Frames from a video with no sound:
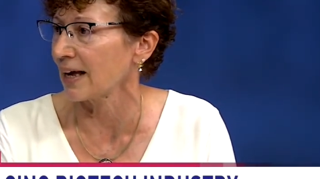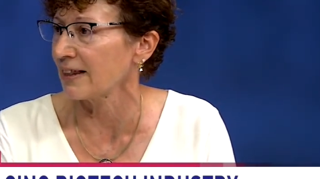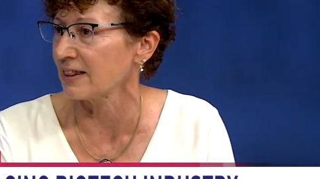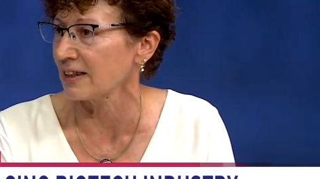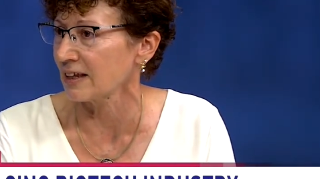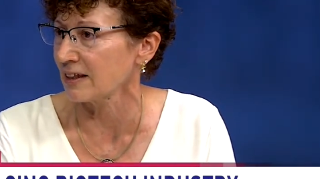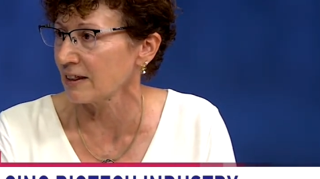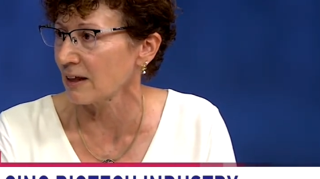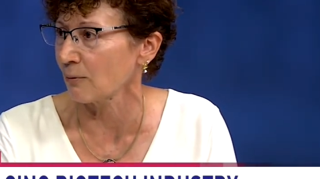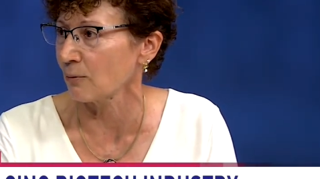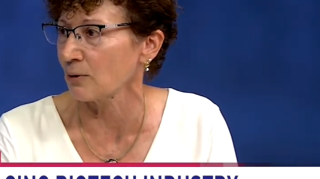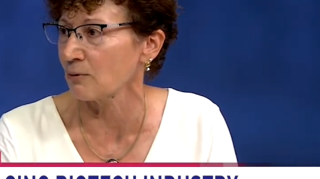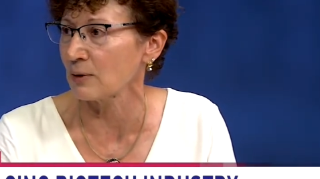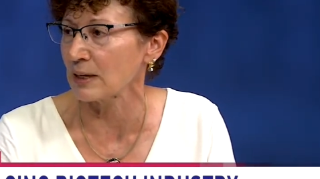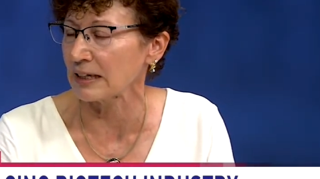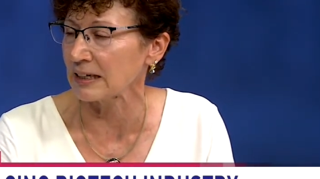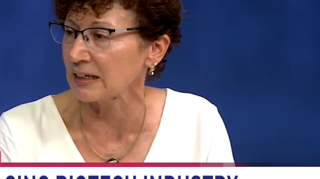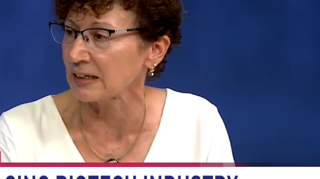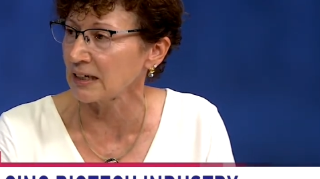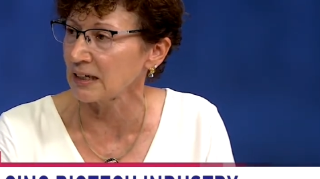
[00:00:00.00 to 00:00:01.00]
I think that we
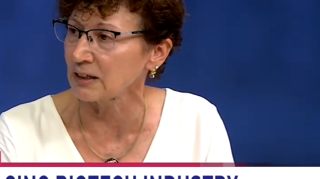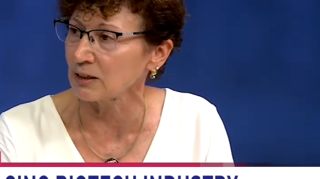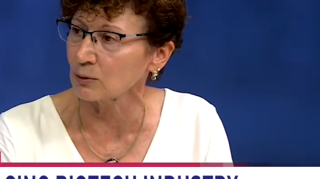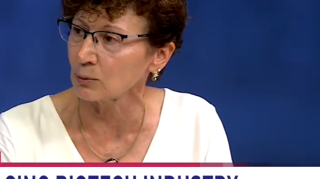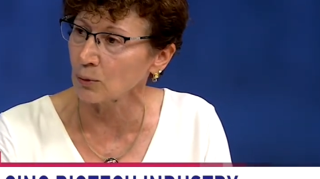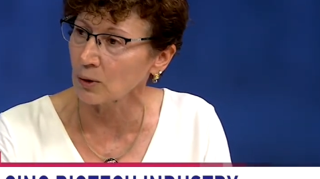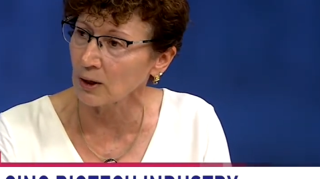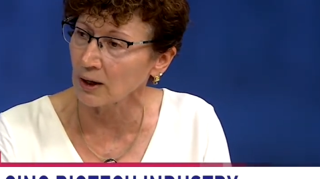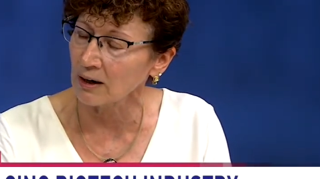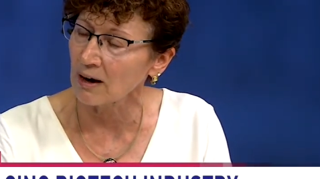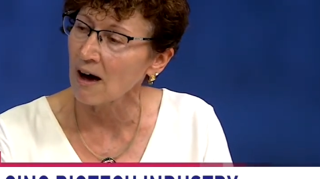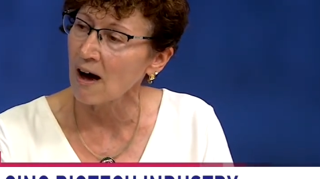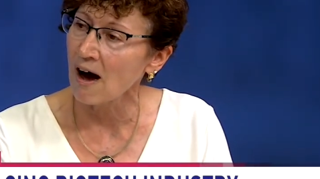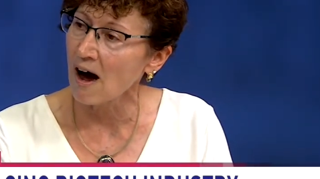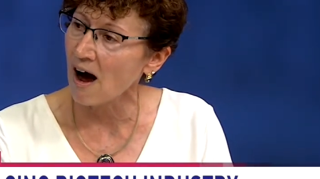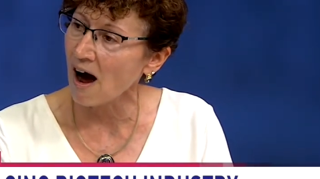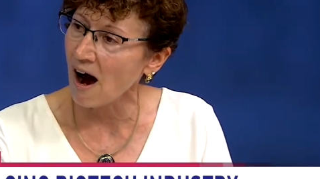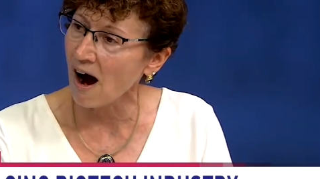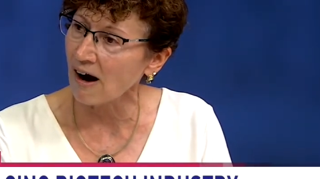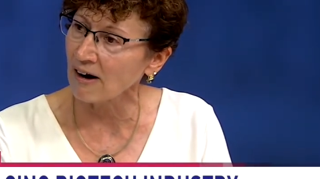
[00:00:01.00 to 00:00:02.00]
really need to work
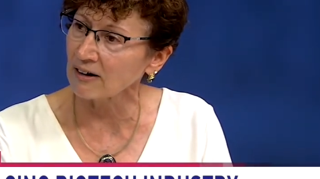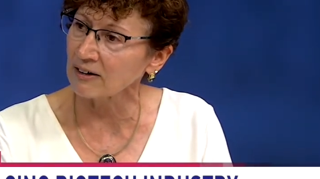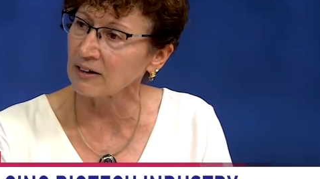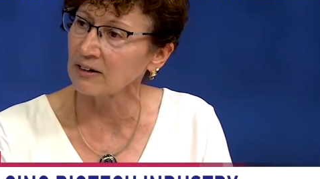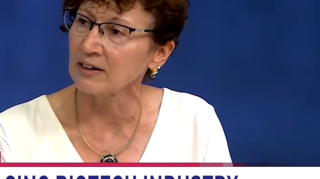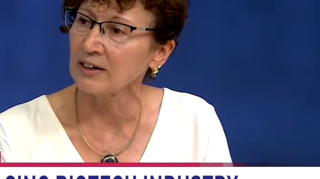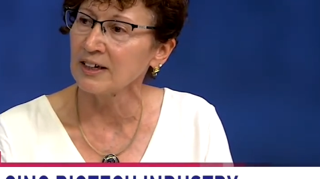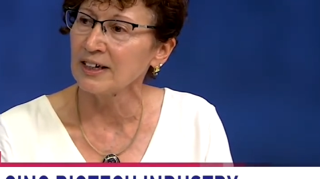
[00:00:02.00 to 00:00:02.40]
hard